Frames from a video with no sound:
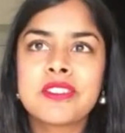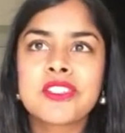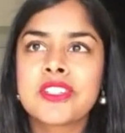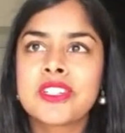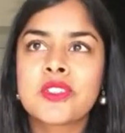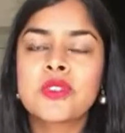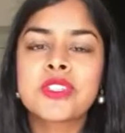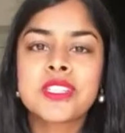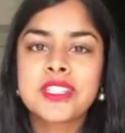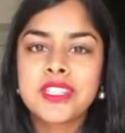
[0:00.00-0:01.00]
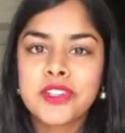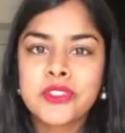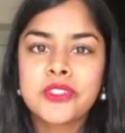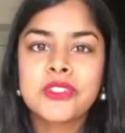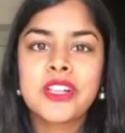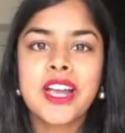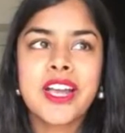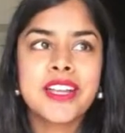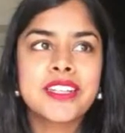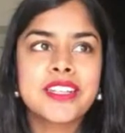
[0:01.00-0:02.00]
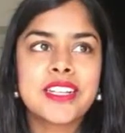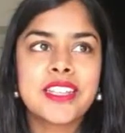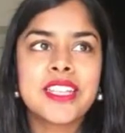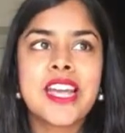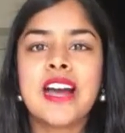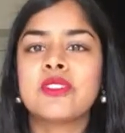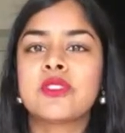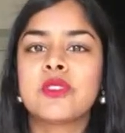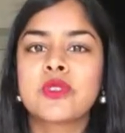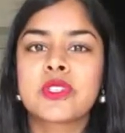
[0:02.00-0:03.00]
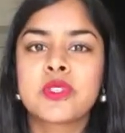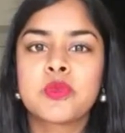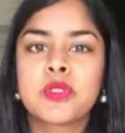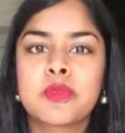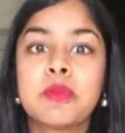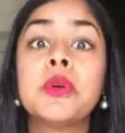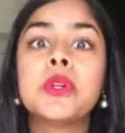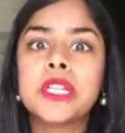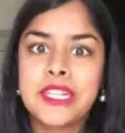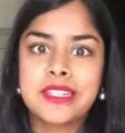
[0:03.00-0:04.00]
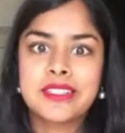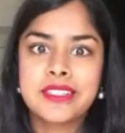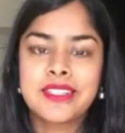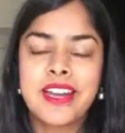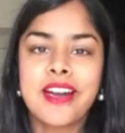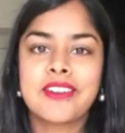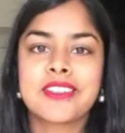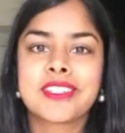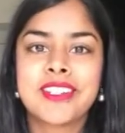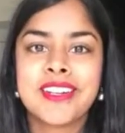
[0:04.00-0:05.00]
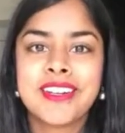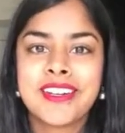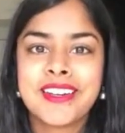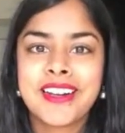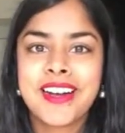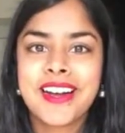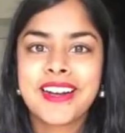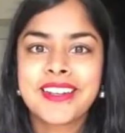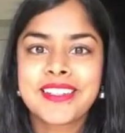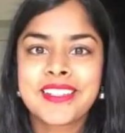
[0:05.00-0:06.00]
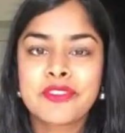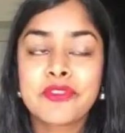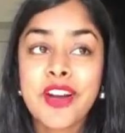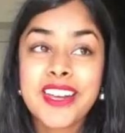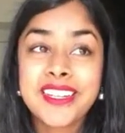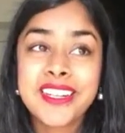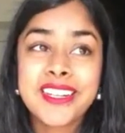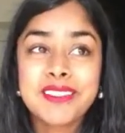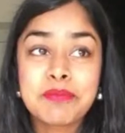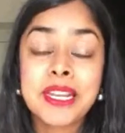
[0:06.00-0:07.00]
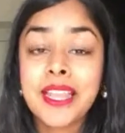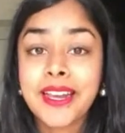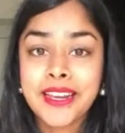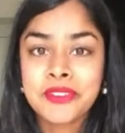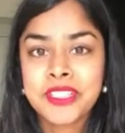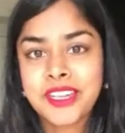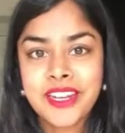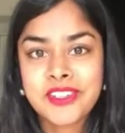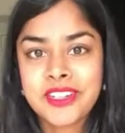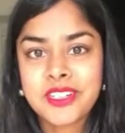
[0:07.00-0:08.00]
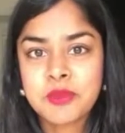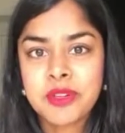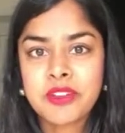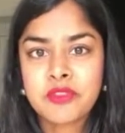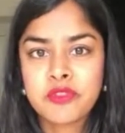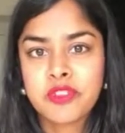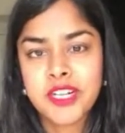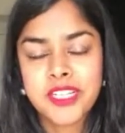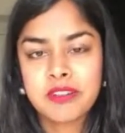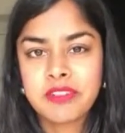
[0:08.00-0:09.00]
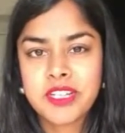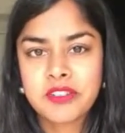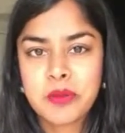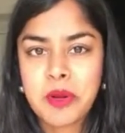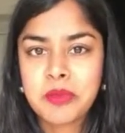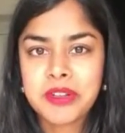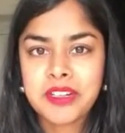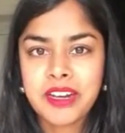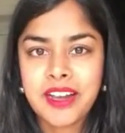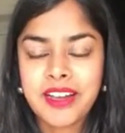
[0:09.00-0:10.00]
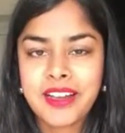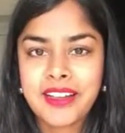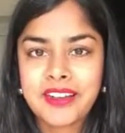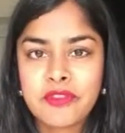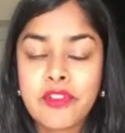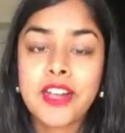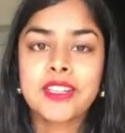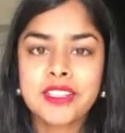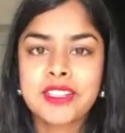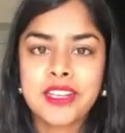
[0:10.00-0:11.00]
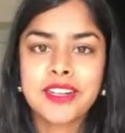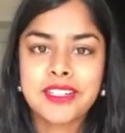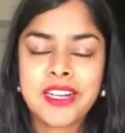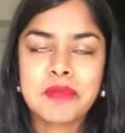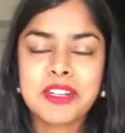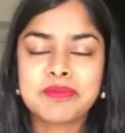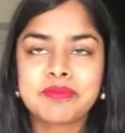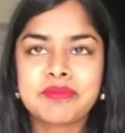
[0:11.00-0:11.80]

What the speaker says: just so still, and the outdoors was pulling us out to finally play with nature. It's been a freezing winter in Melbourne, and finally the sun has come out.